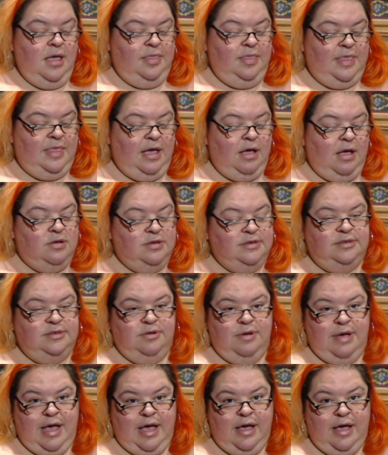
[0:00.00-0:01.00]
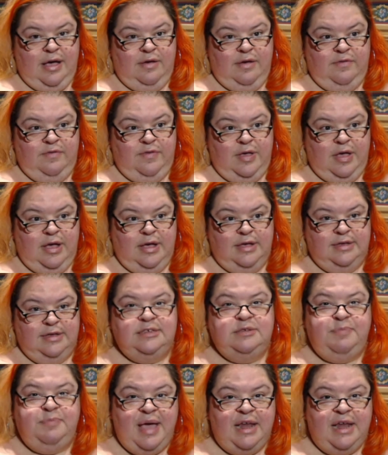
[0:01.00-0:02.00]
They also have
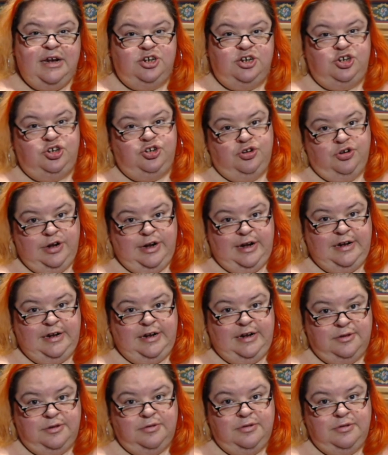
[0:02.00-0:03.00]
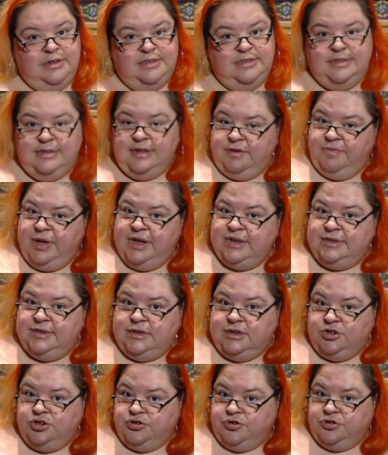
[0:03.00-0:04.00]
Spanish chorizo instead of
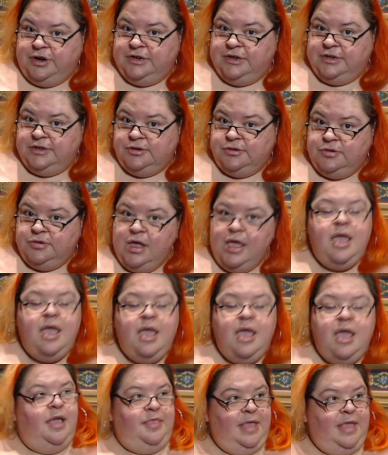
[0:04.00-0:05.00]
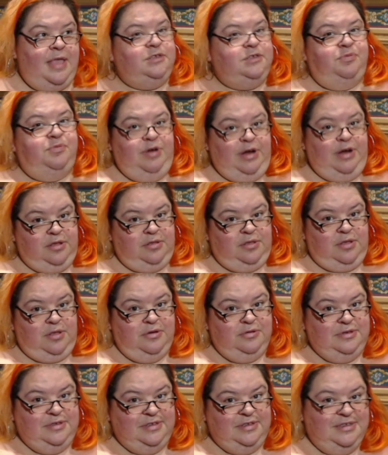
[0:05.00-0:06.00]
Mexican chorizo, and that's pretty
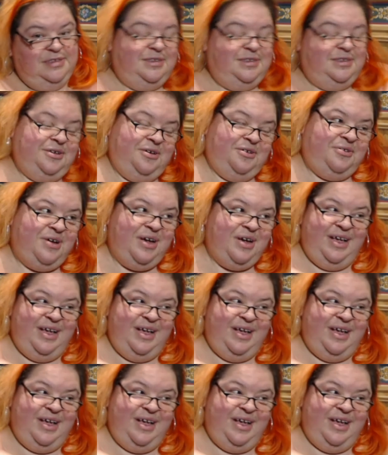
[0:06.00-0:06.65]
close. So